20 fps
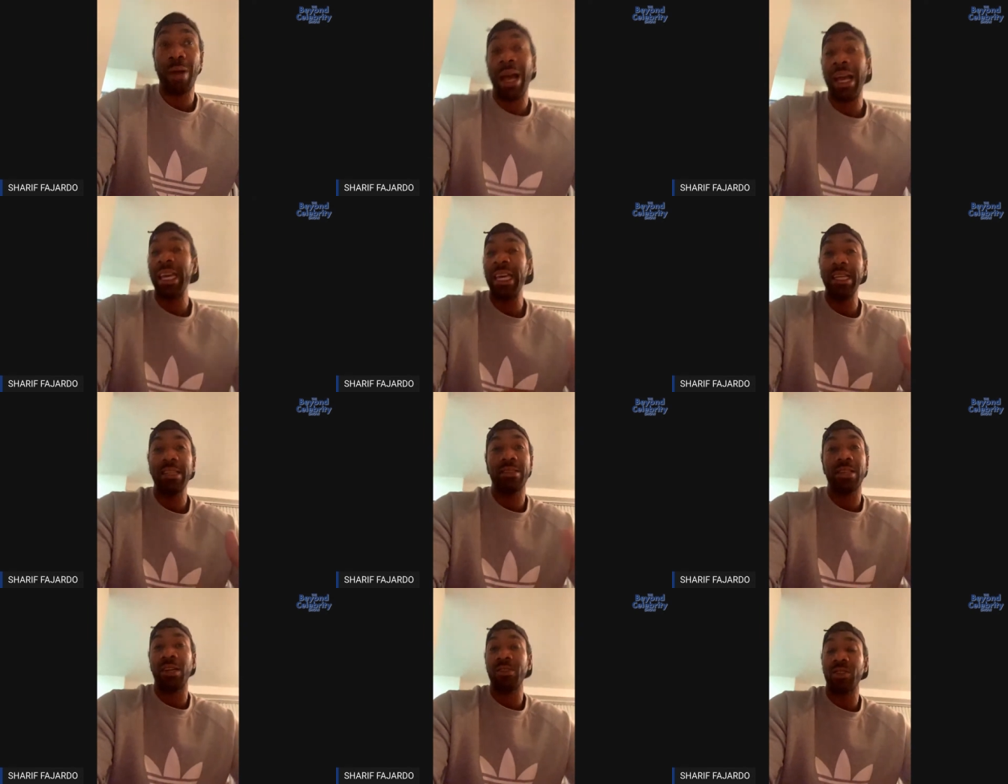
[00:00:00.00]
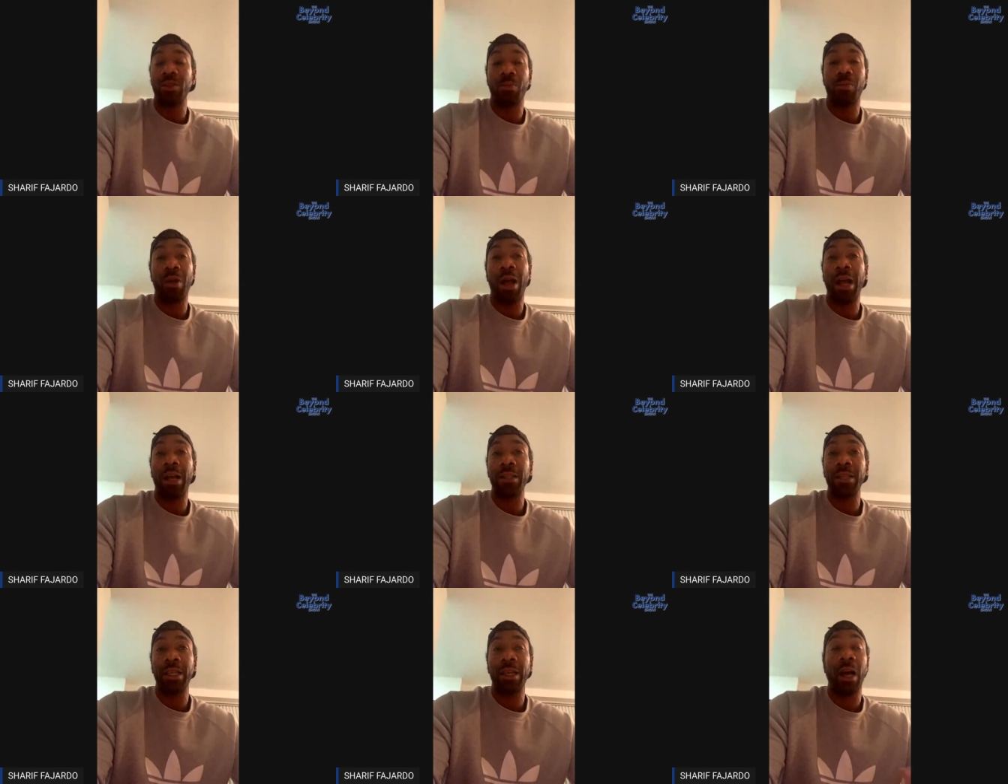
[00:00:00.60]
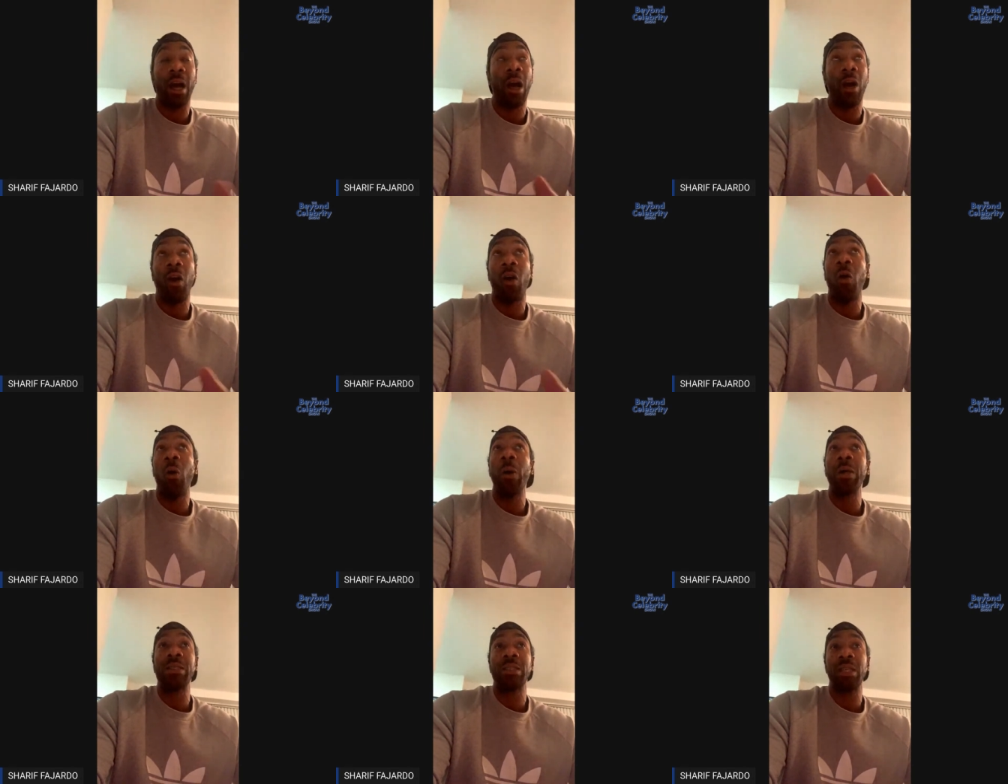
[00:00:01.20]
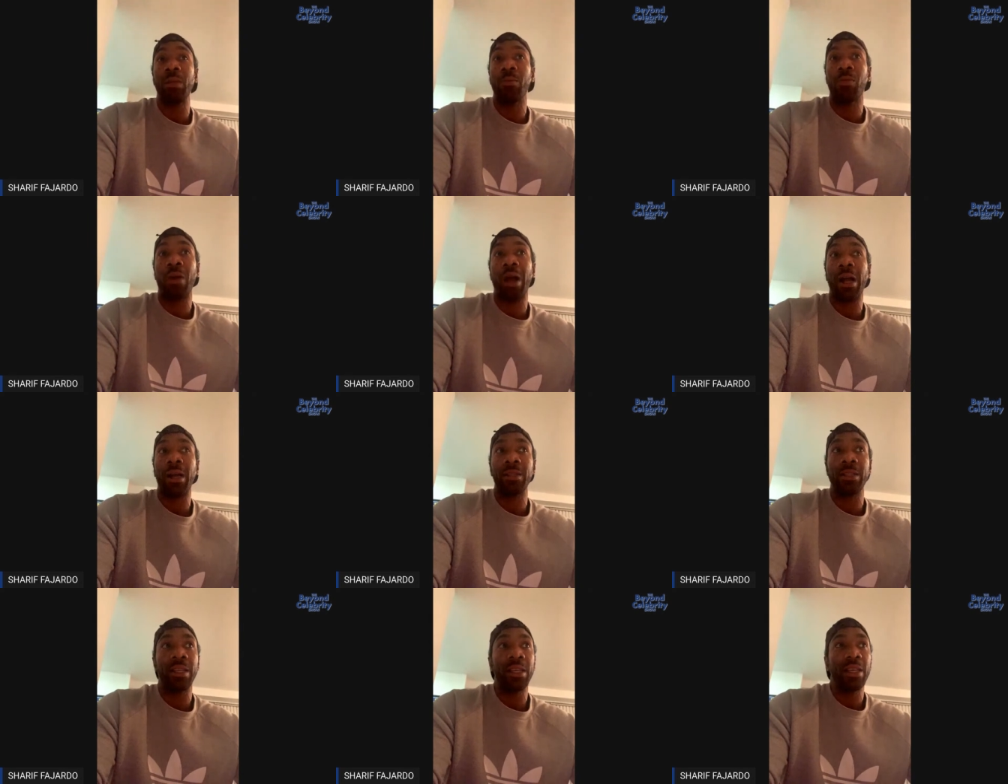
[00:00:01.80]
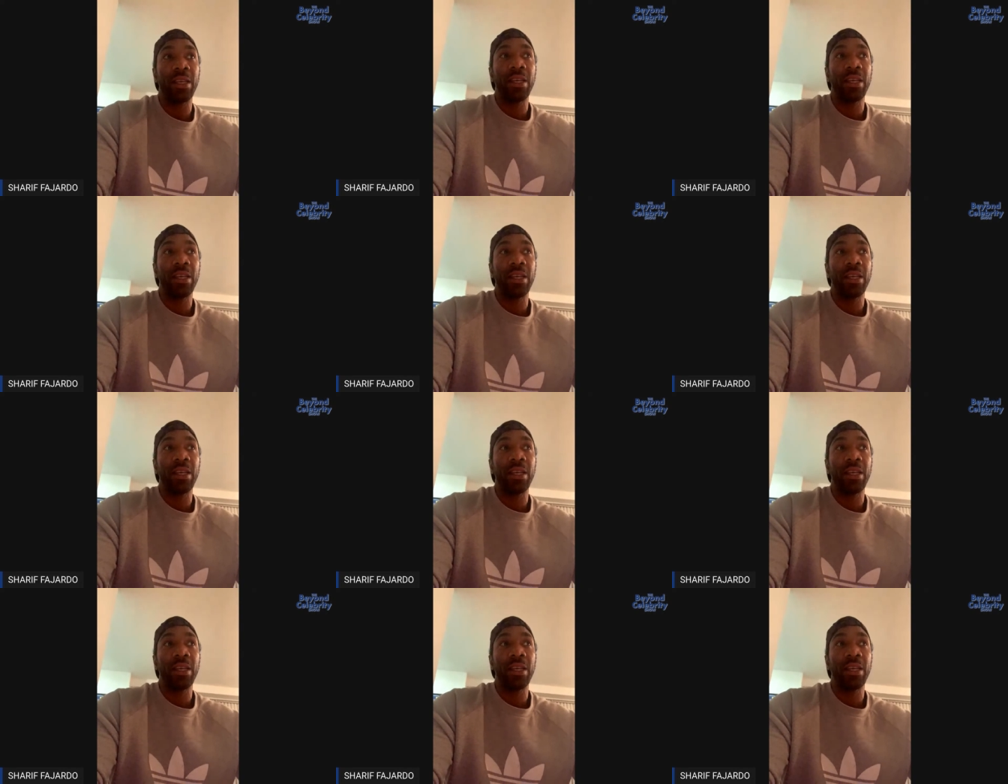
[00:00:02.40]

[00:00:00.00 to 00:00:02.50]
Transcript: I eat tons of broccoli. I always eat broccoli.